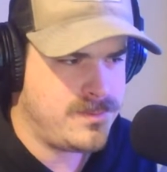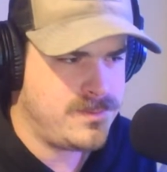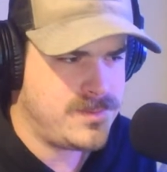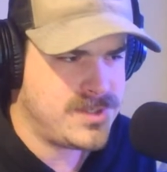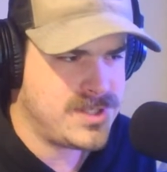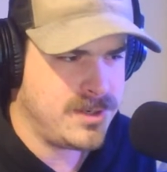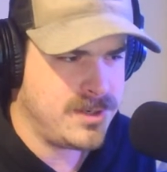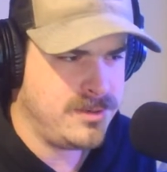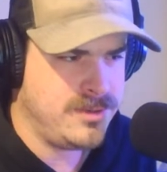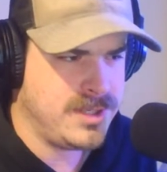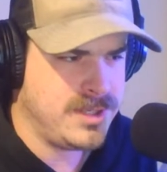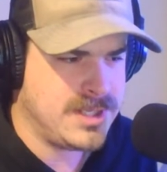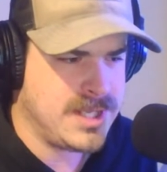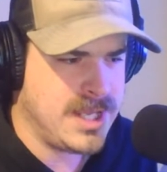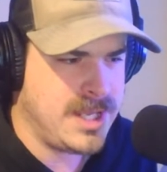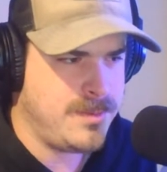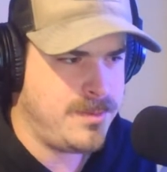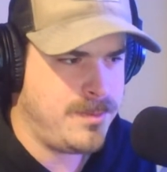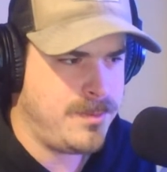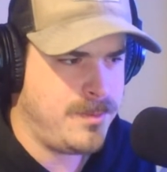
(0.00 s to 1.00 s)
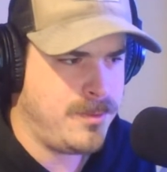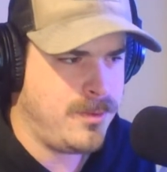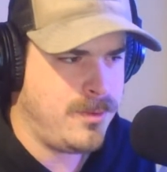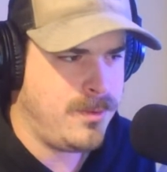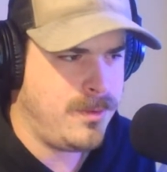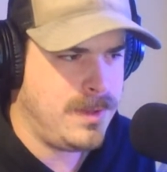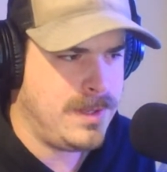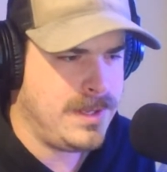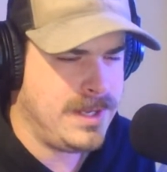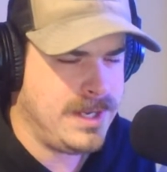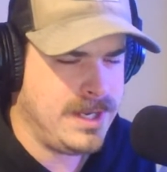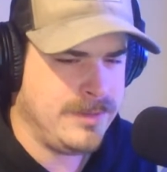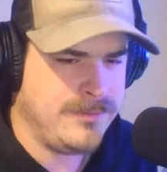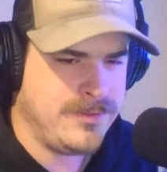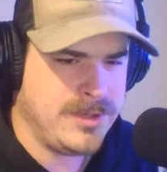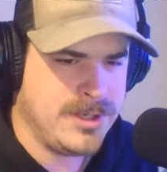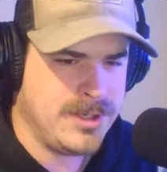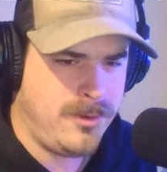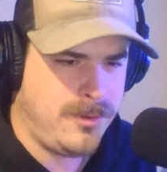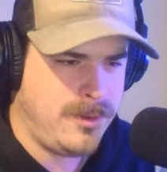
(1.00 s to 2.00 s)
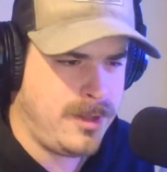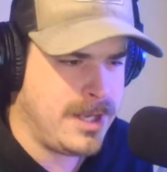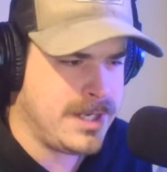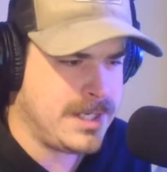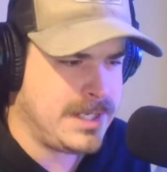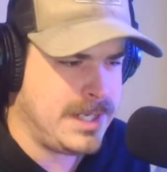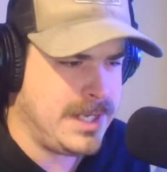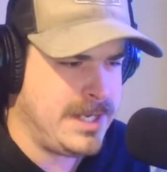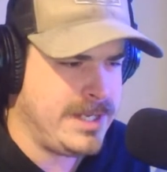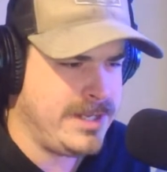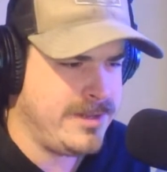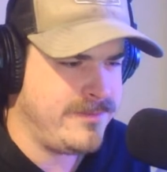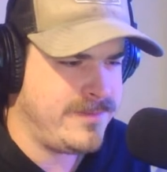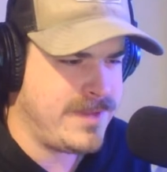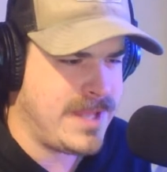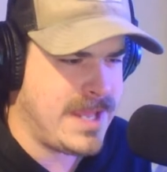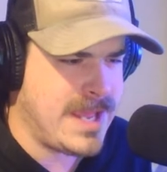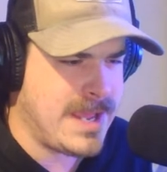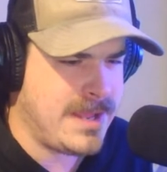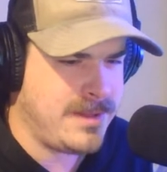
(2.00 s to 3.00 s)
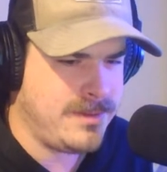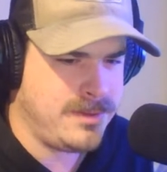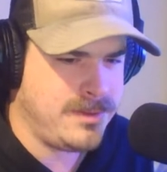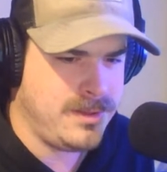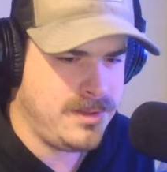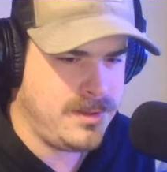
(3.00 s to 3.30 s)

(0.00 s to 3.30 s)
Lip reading: certainly capable. And if you don't like any of that,